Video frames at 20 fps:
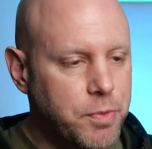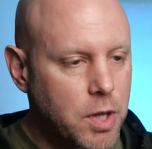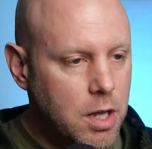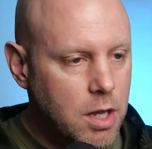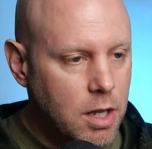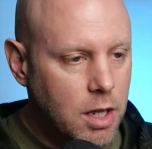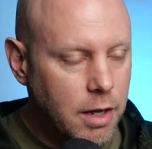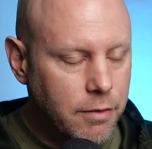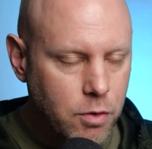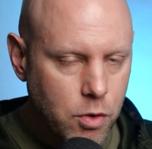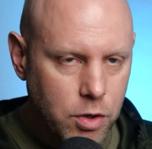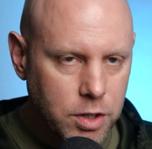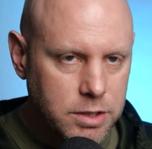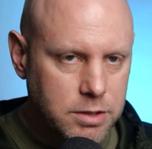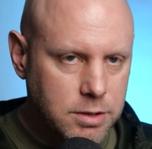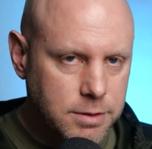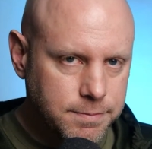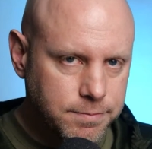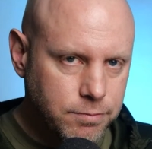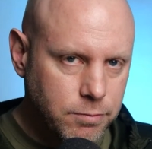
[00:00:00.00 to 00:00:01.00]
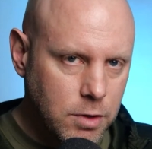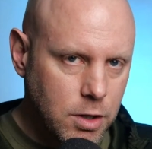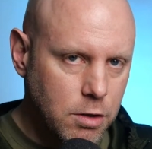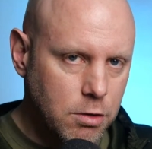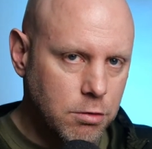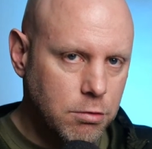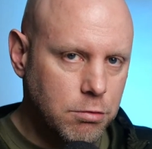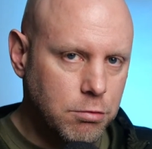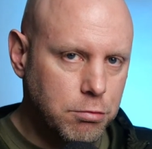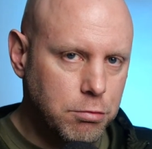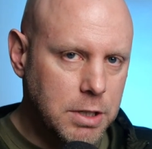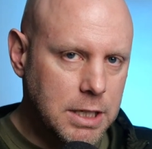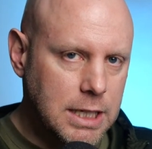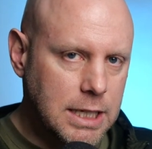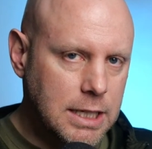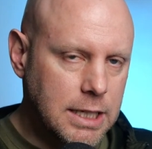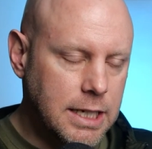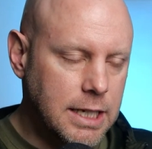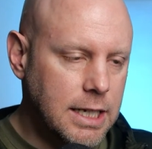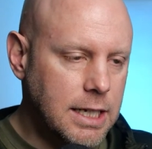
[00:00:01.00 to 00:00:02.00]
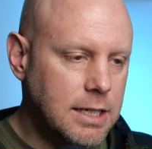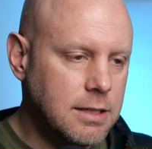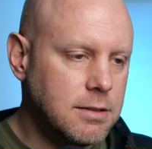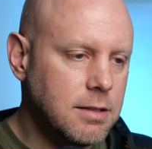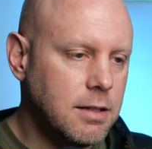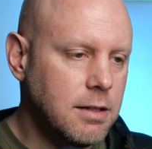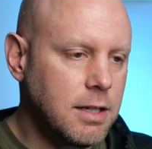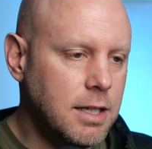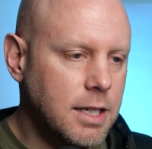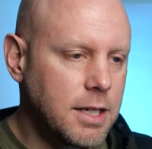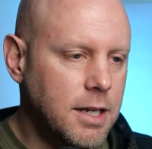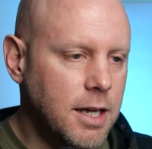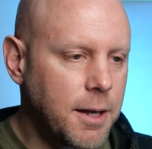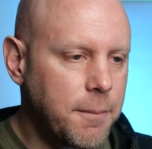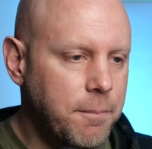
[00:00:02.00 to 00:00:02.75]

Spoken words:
Of course, really leaning into the